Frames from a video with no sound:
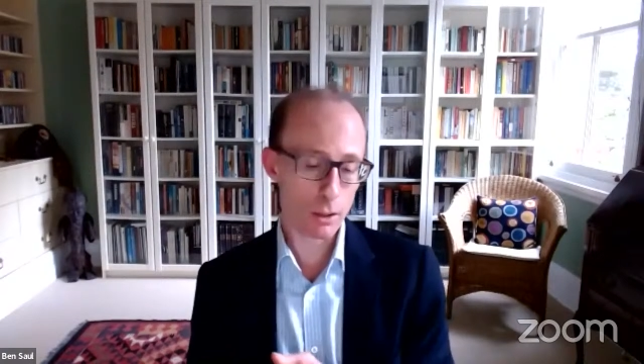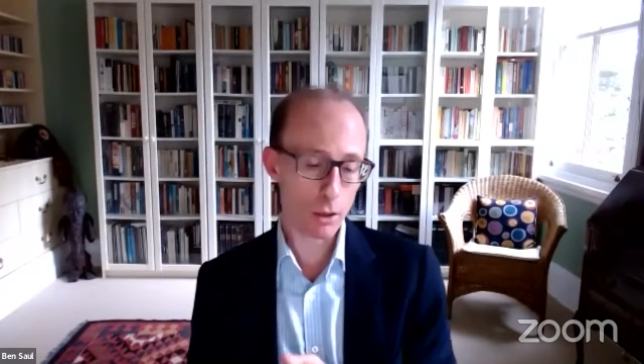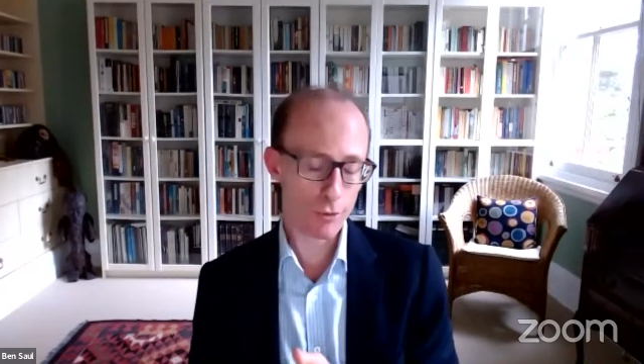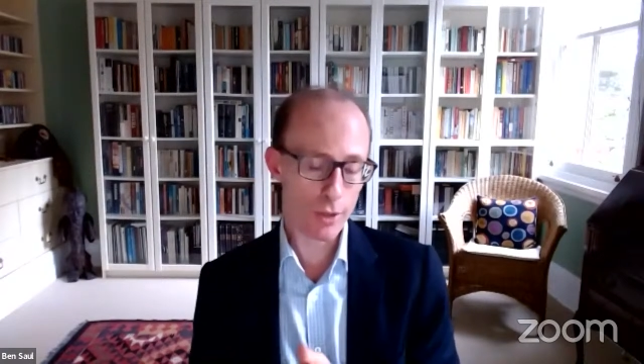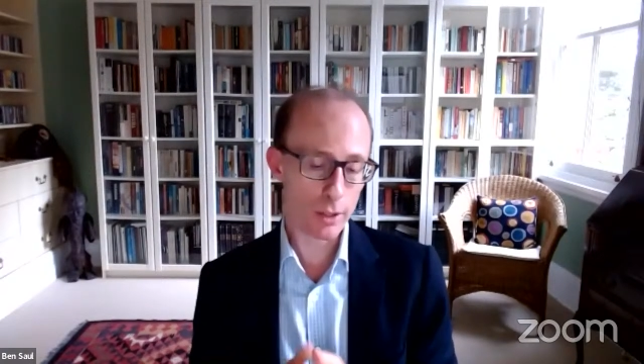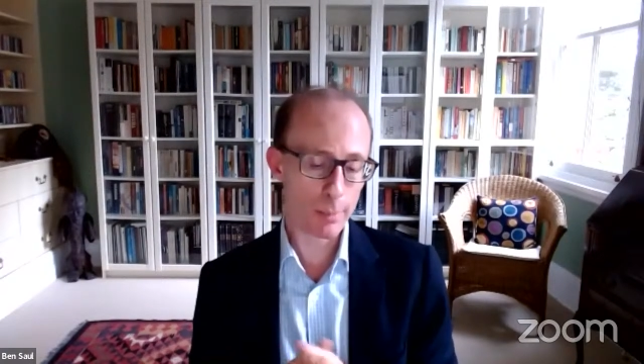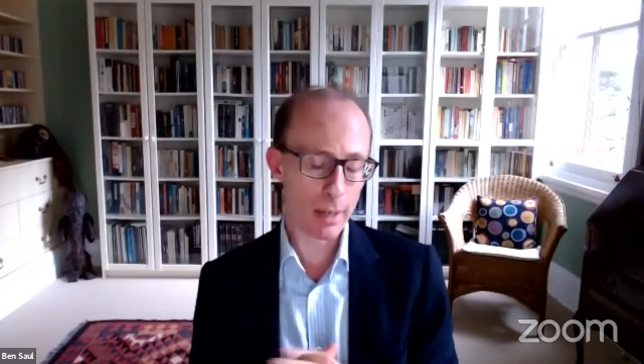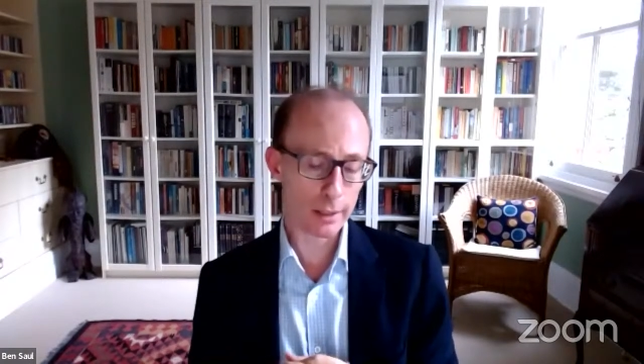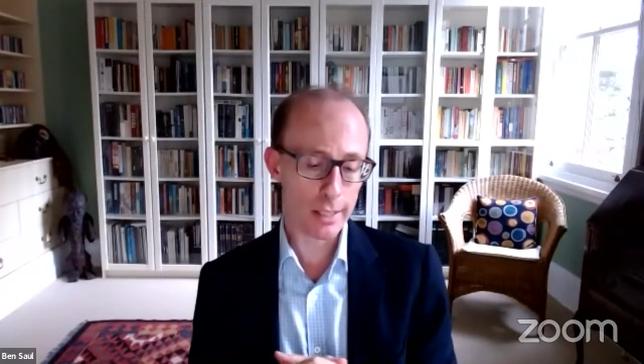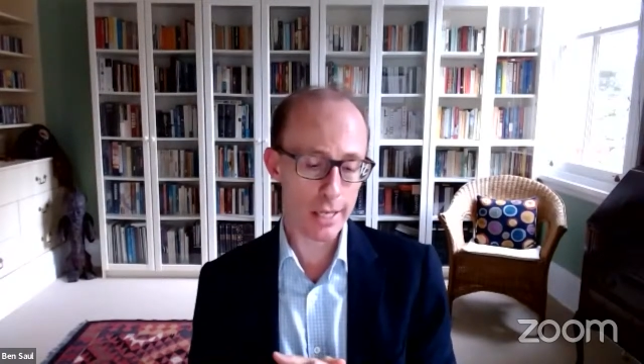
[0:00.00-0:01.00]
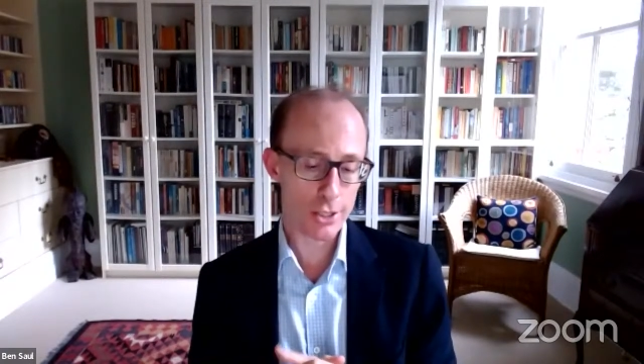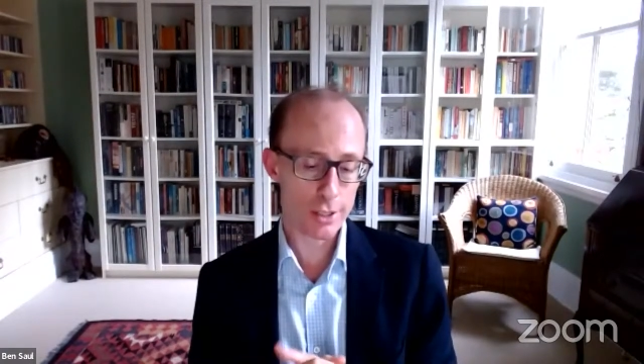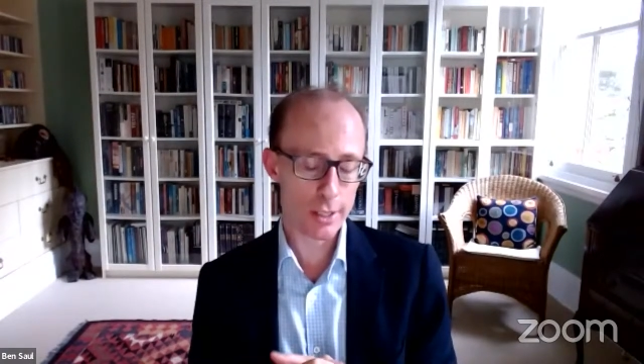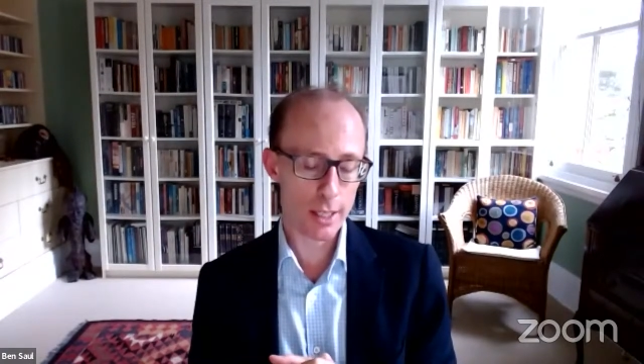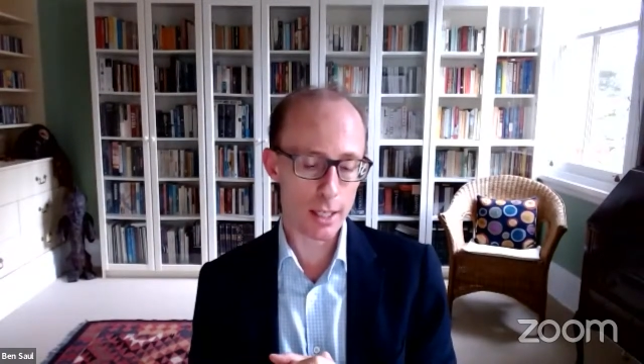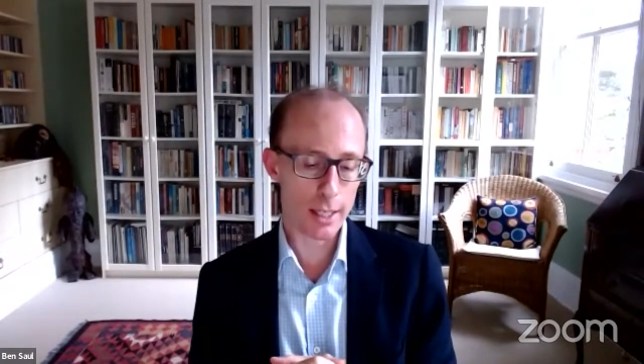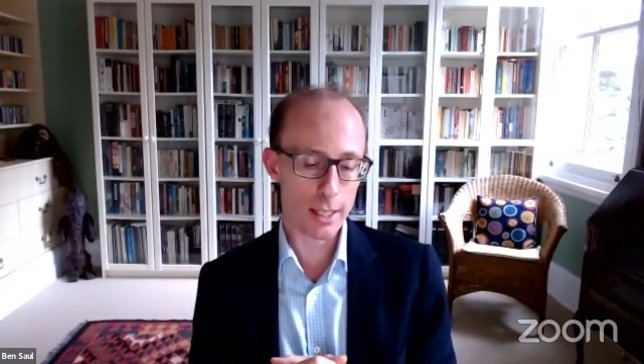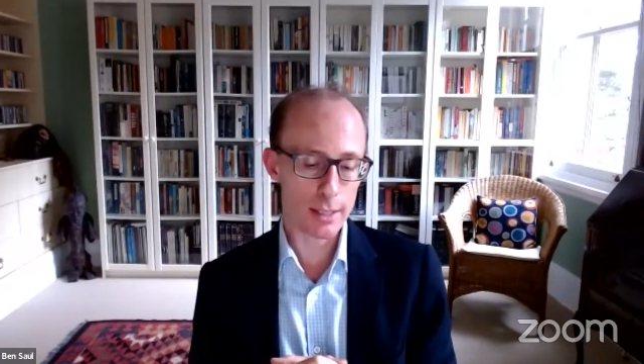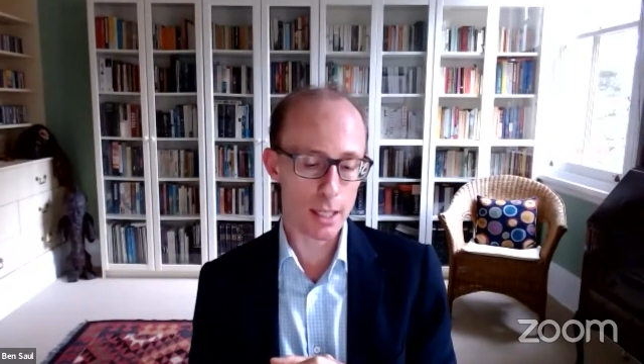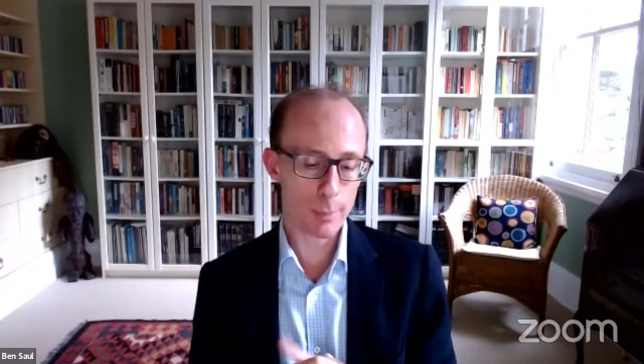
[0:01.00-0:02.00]
of the Bangladesh
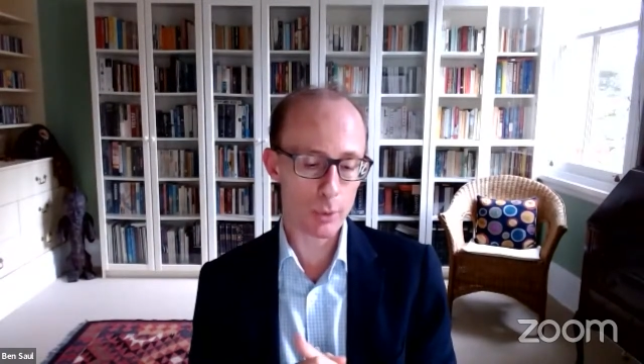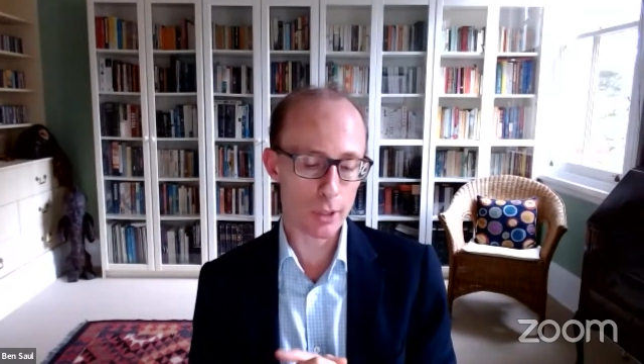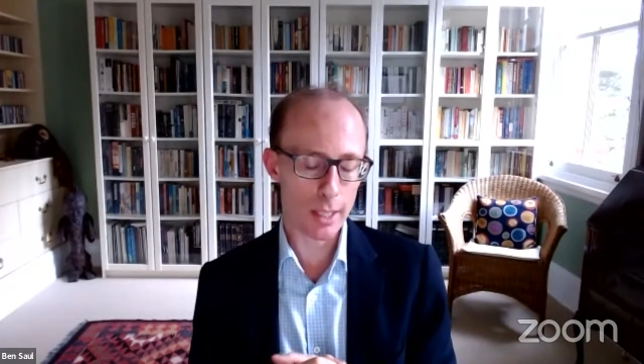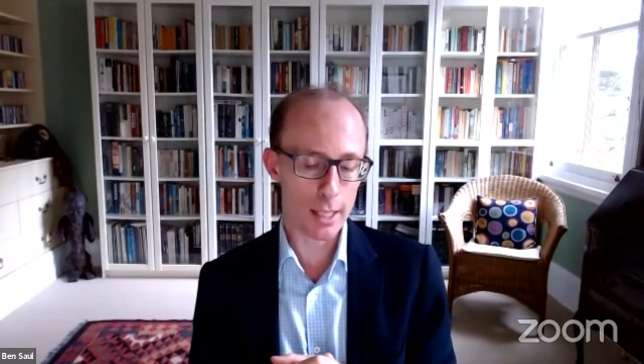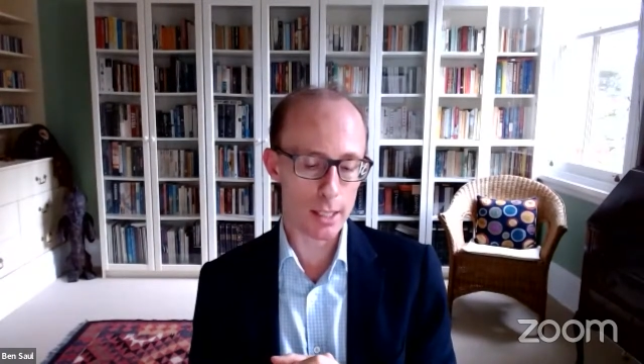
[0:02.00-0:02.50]
example.